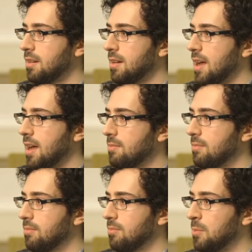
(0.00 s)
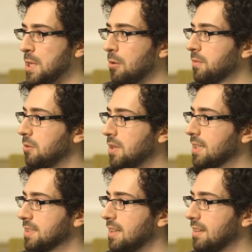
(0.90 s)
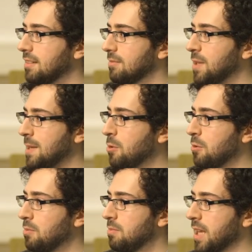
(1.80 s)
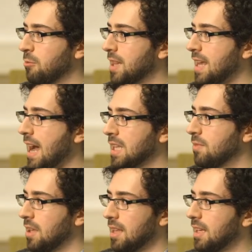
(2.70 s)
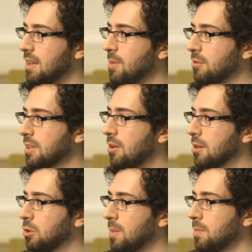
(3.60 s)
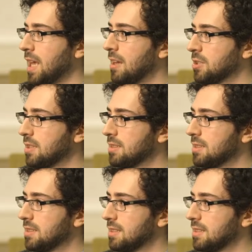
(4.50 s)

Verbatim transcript: um, you know, a few dozen people like really actively thinking about the long term implications